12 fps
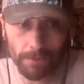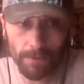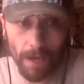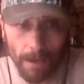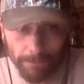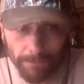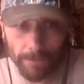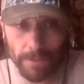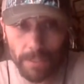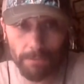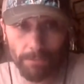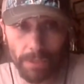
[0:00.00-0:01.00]

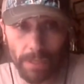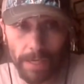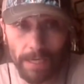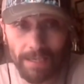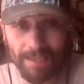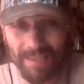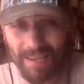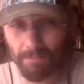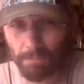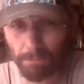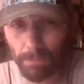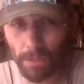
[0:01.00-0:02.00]
Comfort's in play. He's
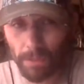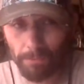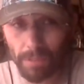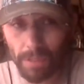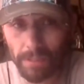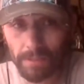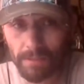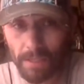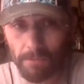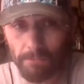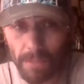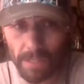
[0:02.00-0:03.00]
not really playing a
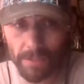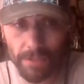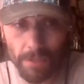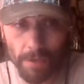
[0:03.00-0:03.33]
ton of minutes,